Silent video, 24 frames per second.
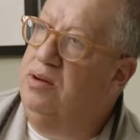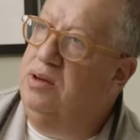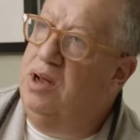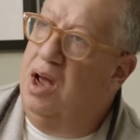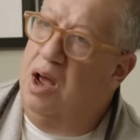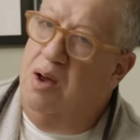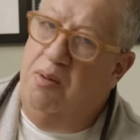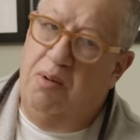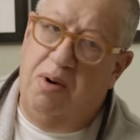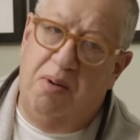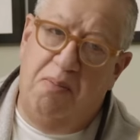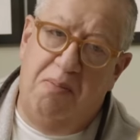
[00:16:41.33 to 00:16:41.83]

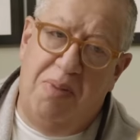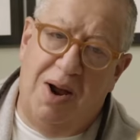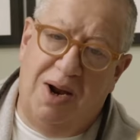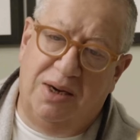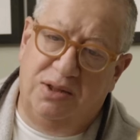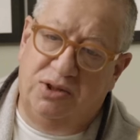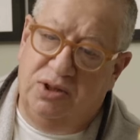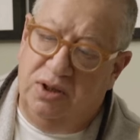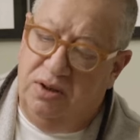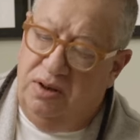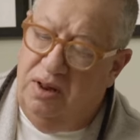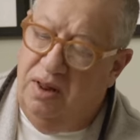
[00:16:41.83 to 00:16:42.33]
I would
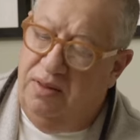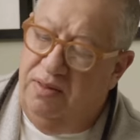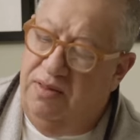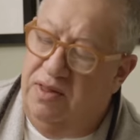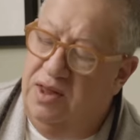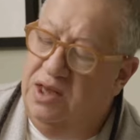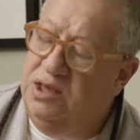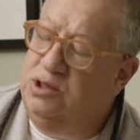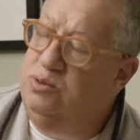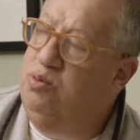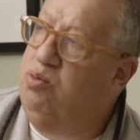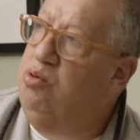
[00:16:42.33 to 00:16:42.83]
imagine that
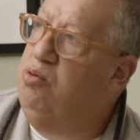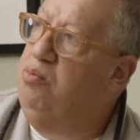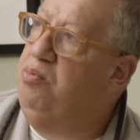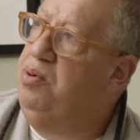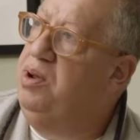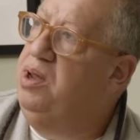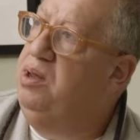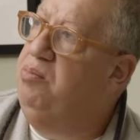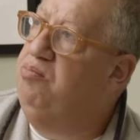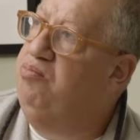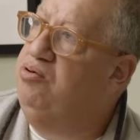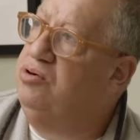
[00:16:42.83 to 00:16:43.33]
this will
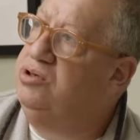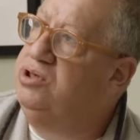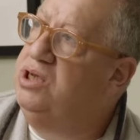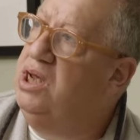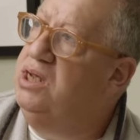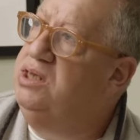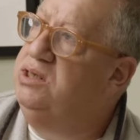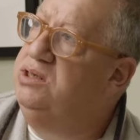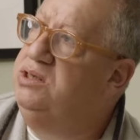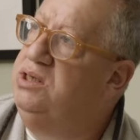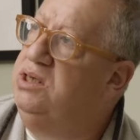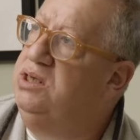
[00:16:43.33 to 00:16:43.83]
be
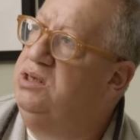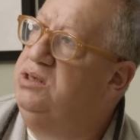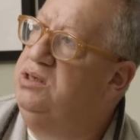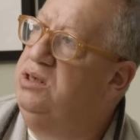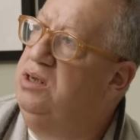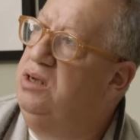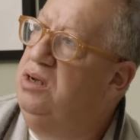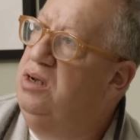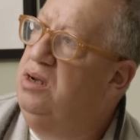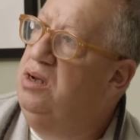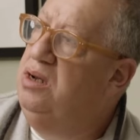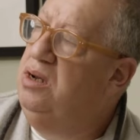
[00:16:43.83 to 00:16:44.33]
presented
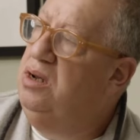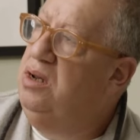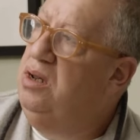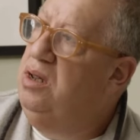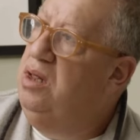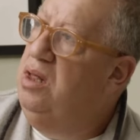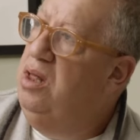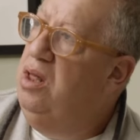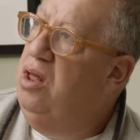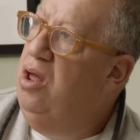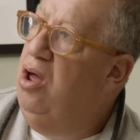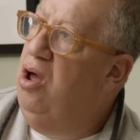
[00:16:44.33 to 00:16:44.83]

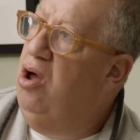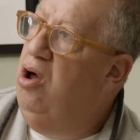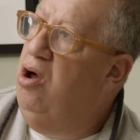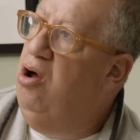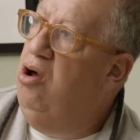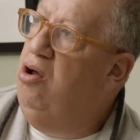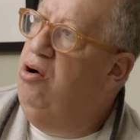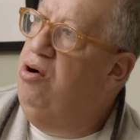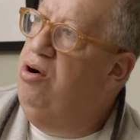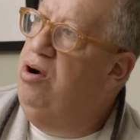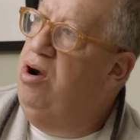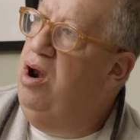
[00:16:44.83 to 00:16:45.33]

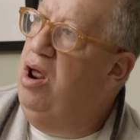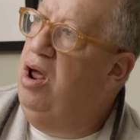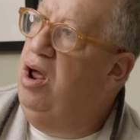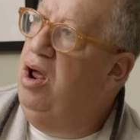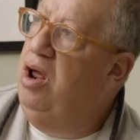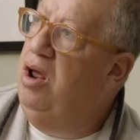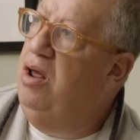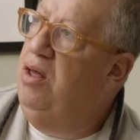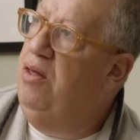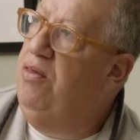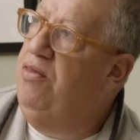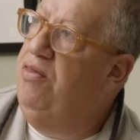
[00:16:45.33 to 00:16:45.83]
on
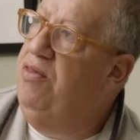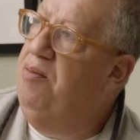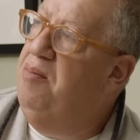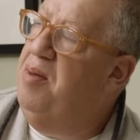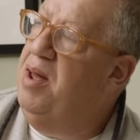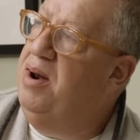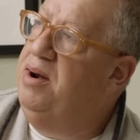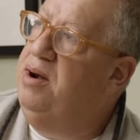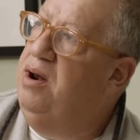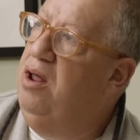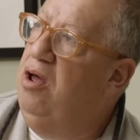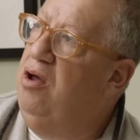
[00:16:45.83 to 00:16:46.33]

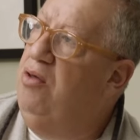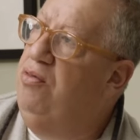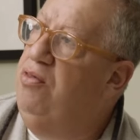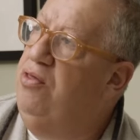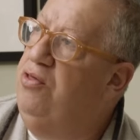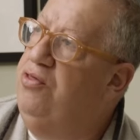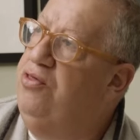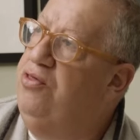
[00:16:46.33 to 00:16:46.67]
the